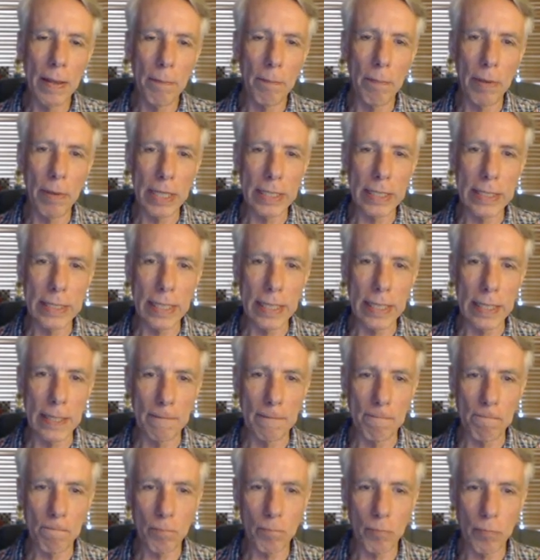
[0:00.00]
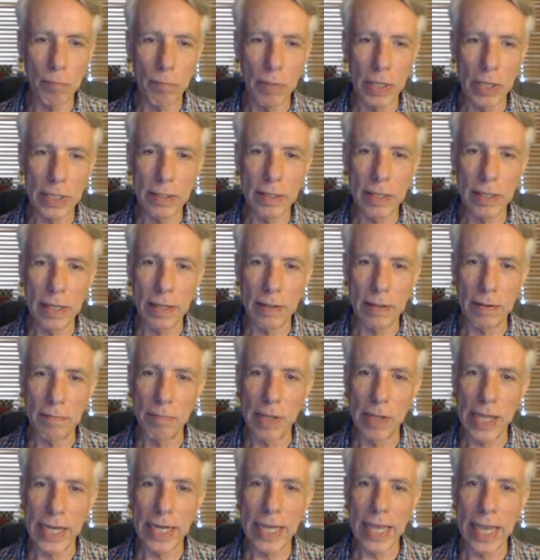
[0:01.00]
But um, but uh,
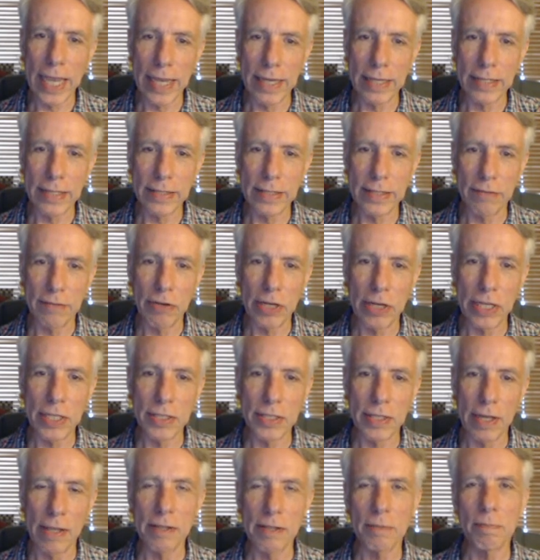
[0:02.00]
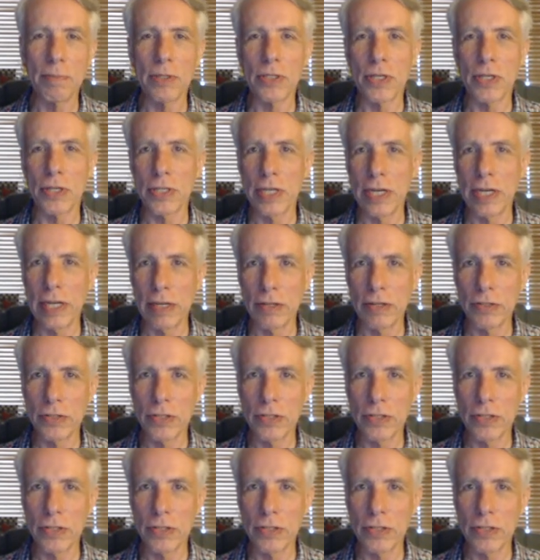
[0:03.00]
black has a very solid position here,